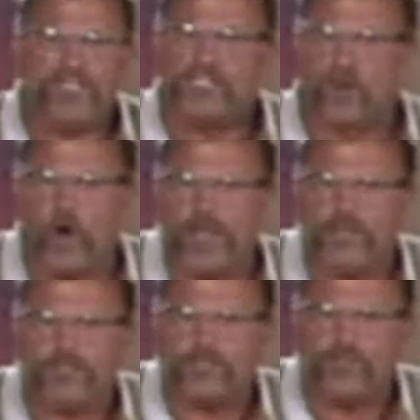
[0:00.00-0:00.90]
and enjoy
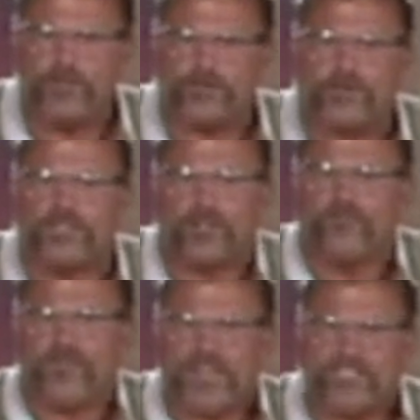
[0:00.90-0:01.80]
your truth, your
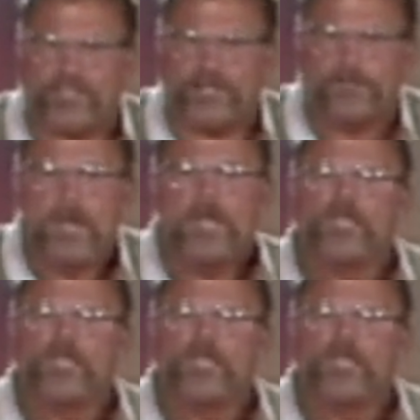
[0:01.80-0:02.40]
little fiction.